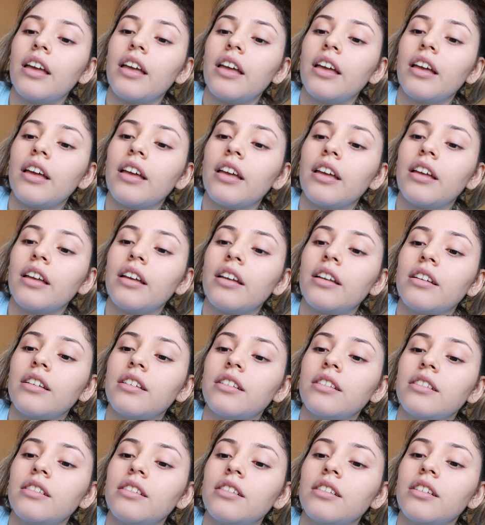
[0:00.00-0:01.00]

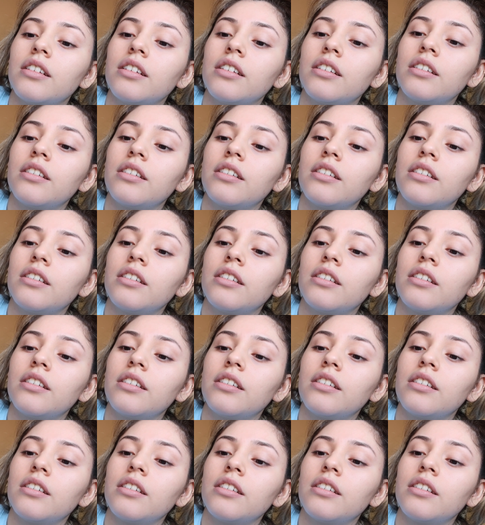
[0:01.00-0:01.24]
And